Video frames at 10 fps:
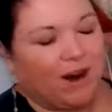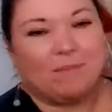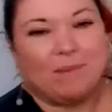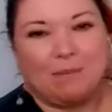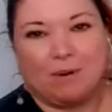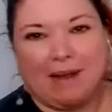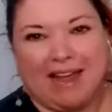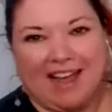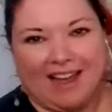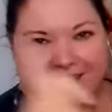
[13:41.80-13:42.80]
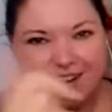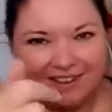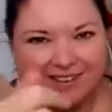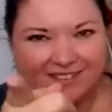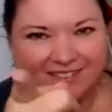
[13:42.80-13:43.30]
Brown paper bag,
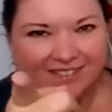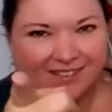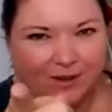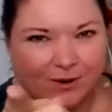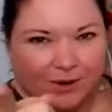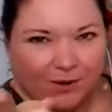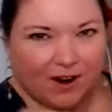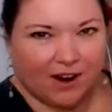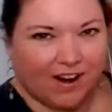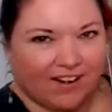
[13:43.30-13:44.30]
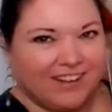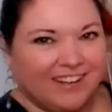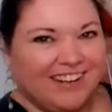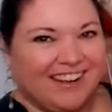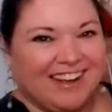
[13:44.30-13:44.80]
you know who you are.
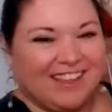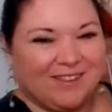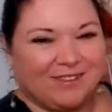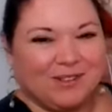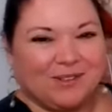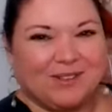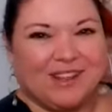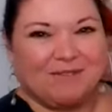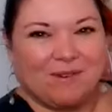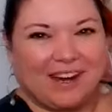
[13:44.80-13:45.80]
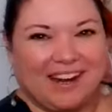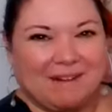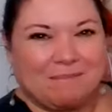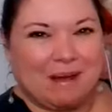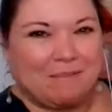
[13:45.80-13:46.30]
Those of you who love
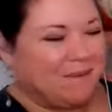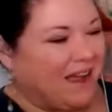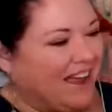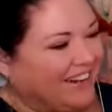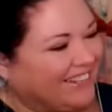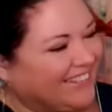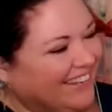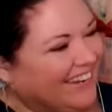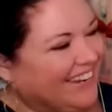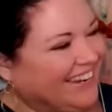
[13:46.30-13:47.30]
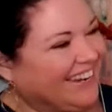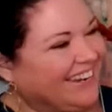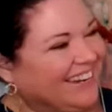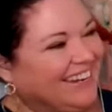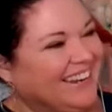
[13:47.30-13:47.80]
working in paper bags.
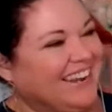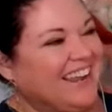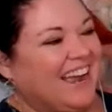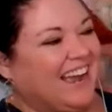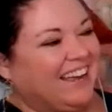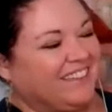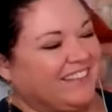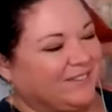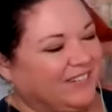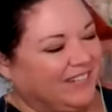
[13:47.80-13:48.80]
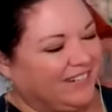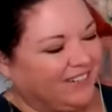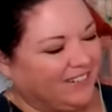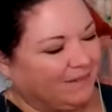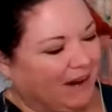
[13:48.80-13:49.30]
This one
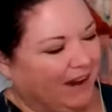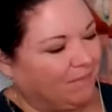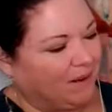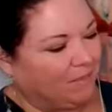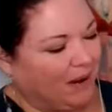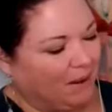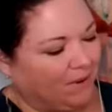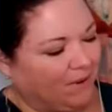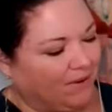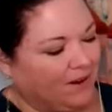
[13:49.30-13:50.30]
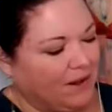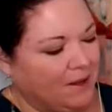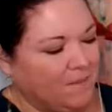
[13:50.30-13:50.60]
here is some handmade paper.